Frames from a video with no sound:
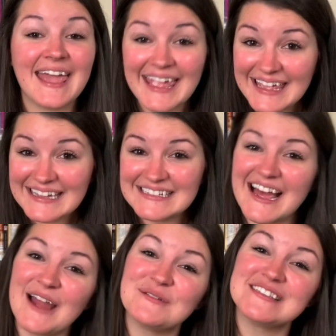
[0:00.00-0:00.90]
And
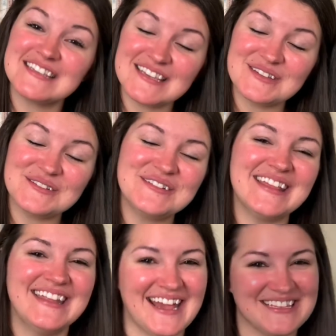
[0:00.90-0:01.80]
I will see you in
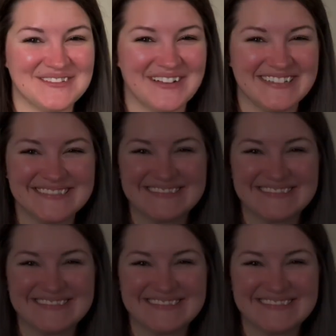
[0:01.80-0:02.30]
the next one.